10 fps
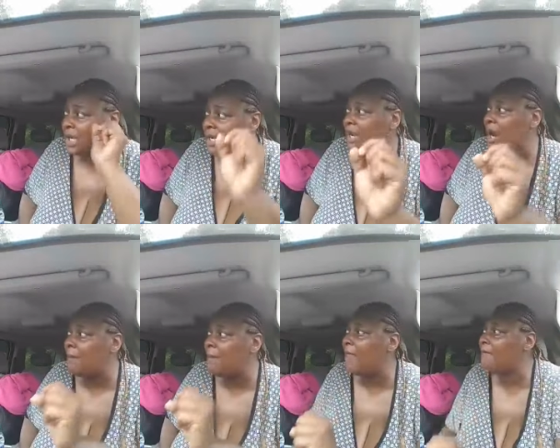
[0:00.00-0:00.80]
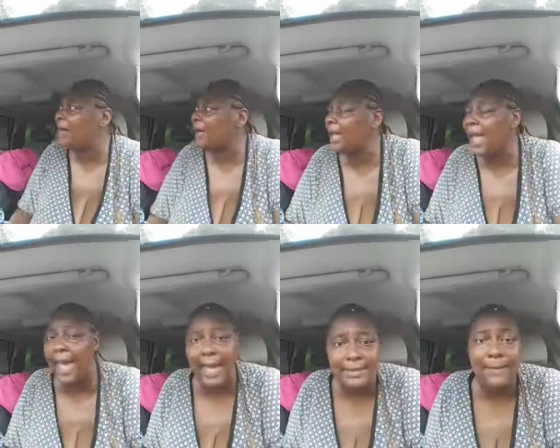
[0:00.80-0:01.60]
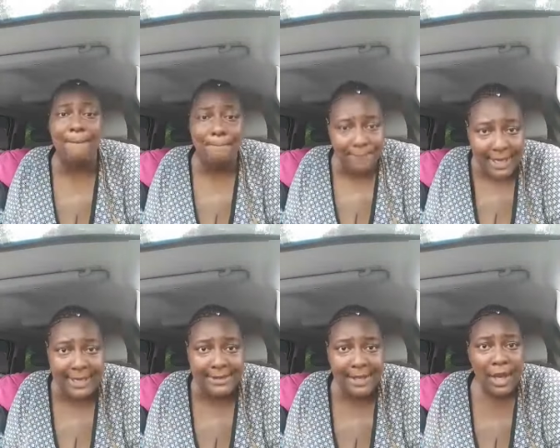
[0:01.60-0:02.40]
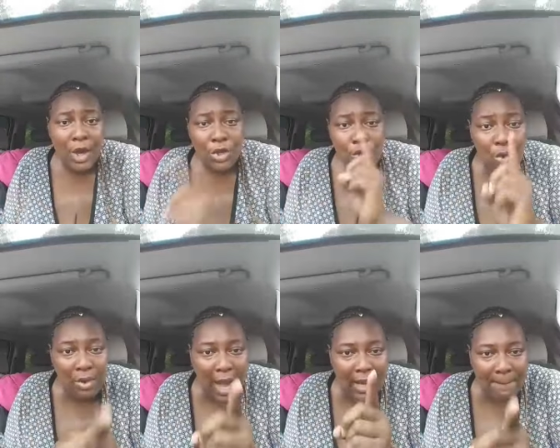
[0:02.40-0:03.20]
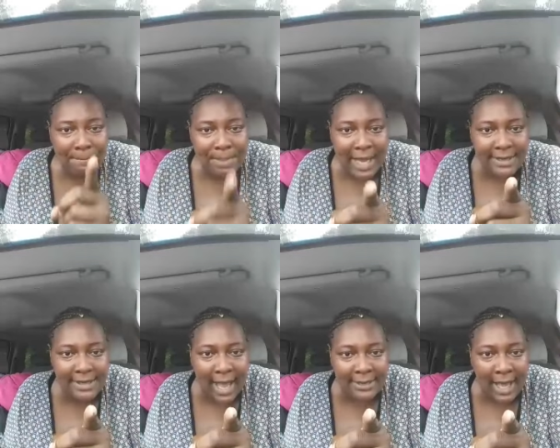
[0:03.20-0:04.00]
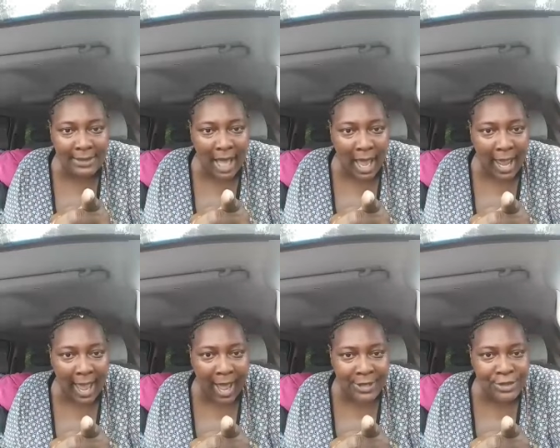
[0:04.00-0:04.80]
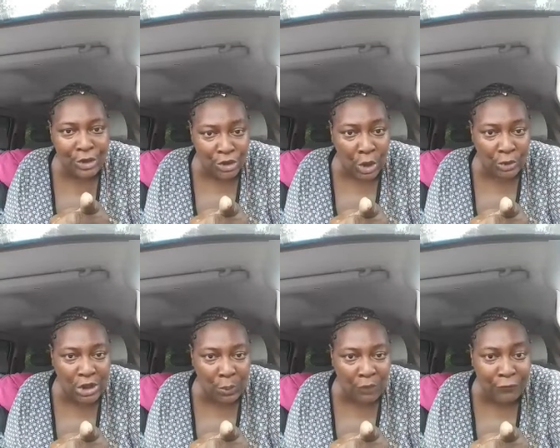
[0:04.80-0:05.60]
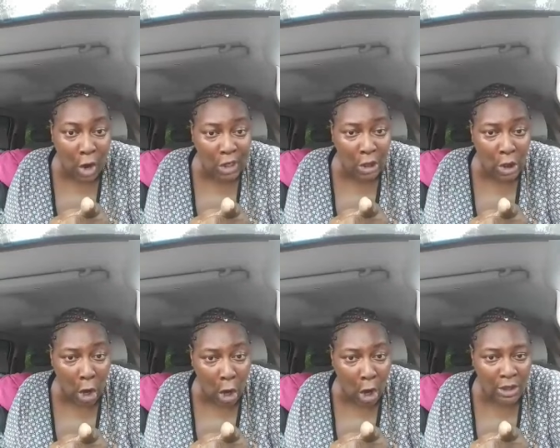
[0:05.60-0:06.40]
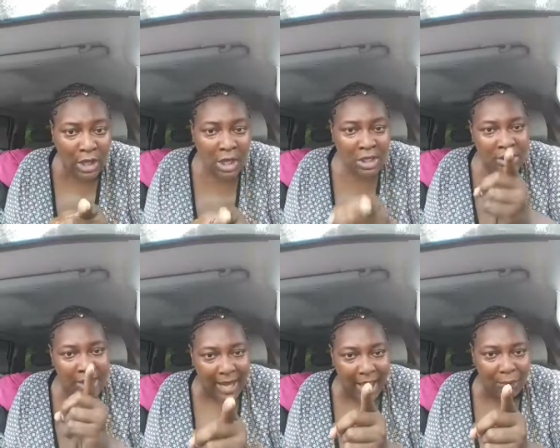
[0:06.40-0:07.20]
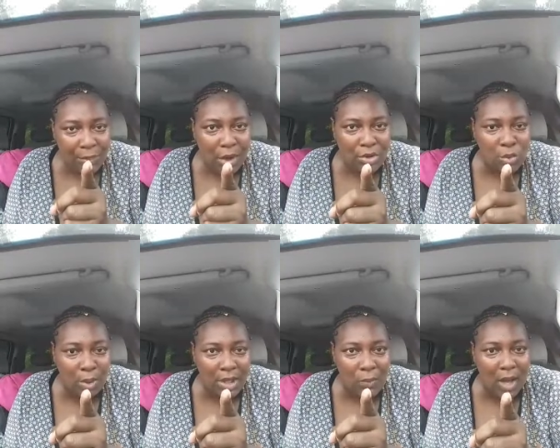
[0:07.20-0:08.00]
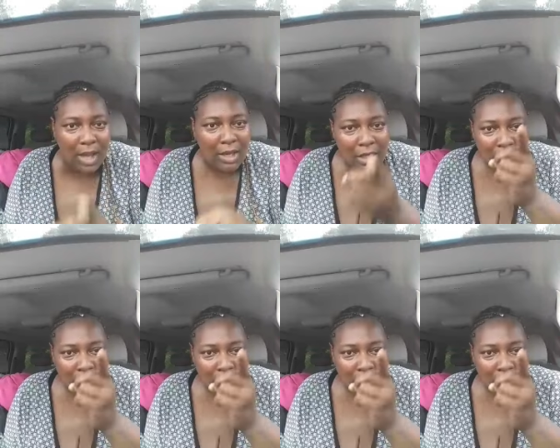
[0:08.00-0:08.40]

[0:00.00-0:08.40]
She need her motherfucking ass beat. You gotta beat that, that ass so she will fucking learn Stay out of Rule 21.